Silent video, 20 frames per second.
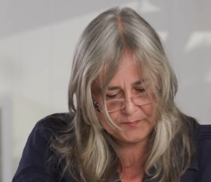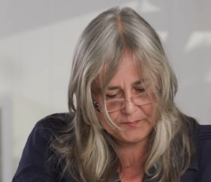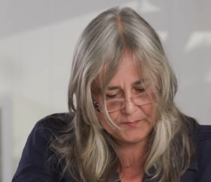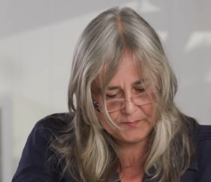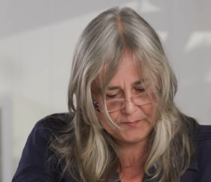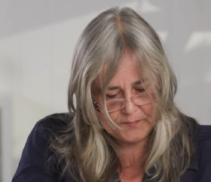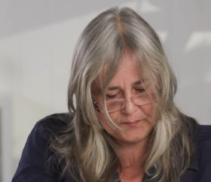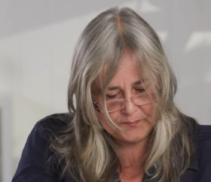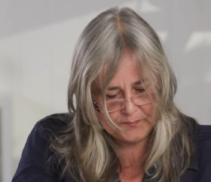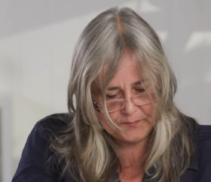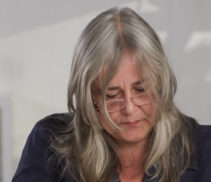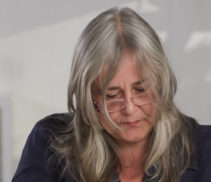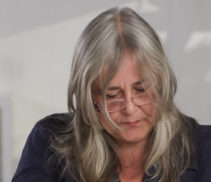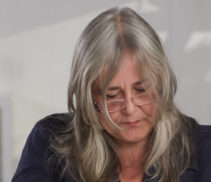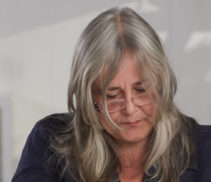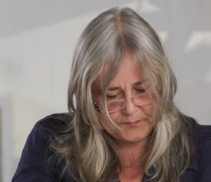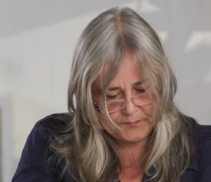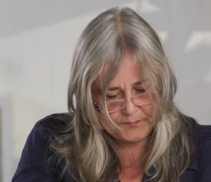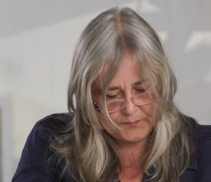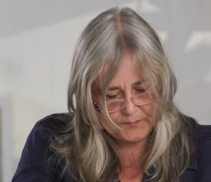
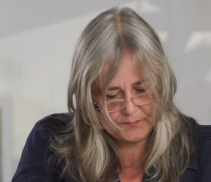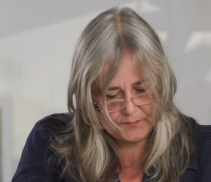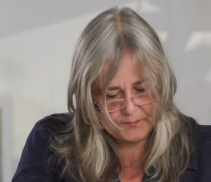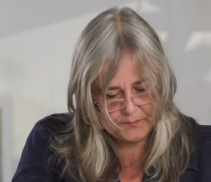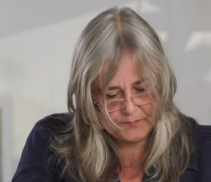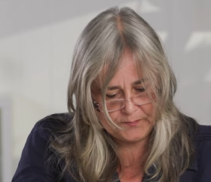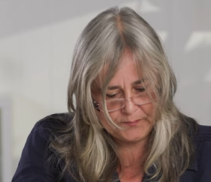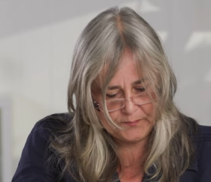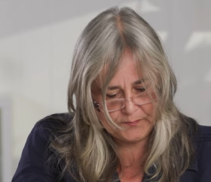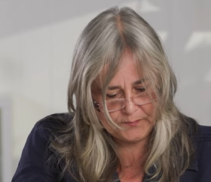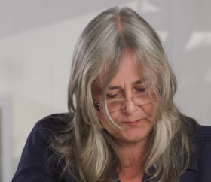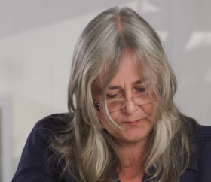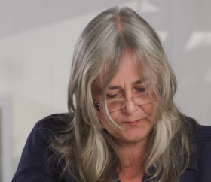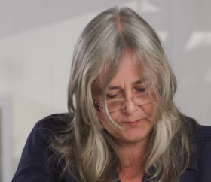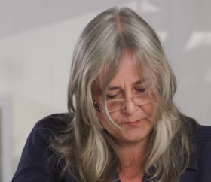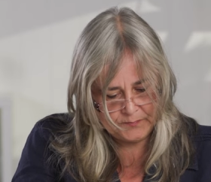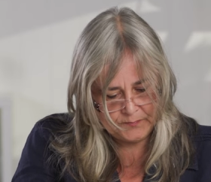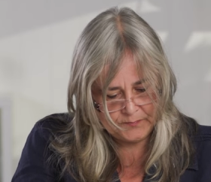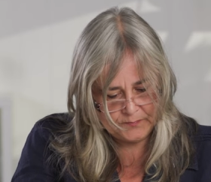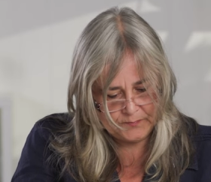
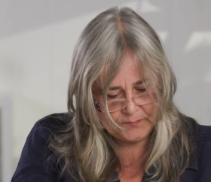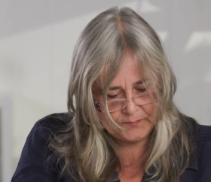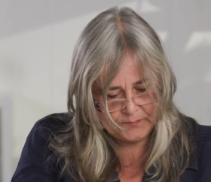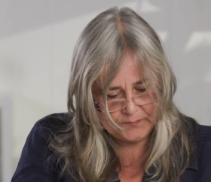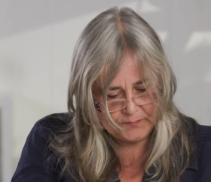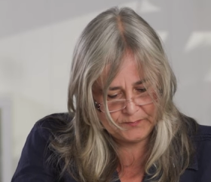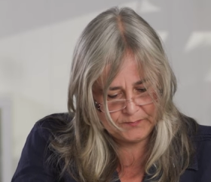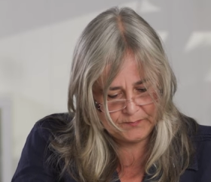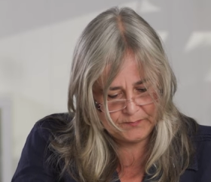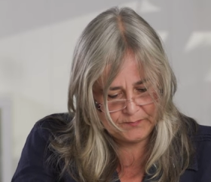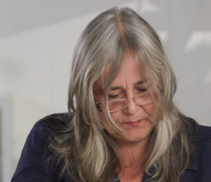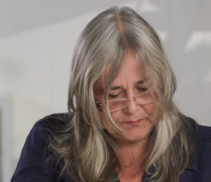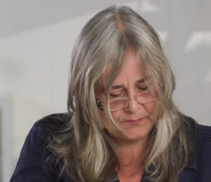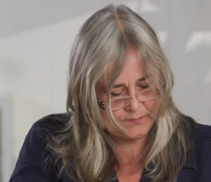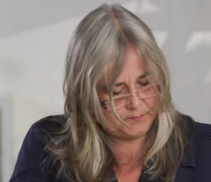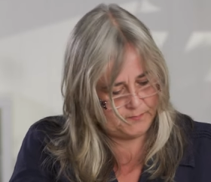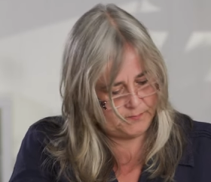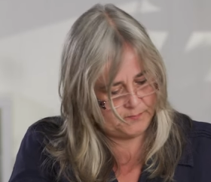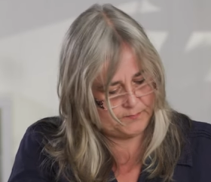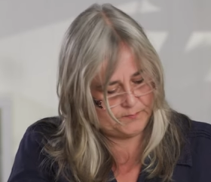
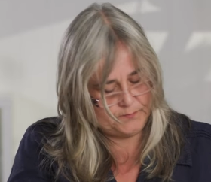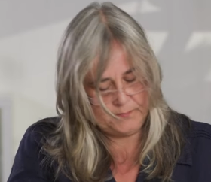Nobody speaks.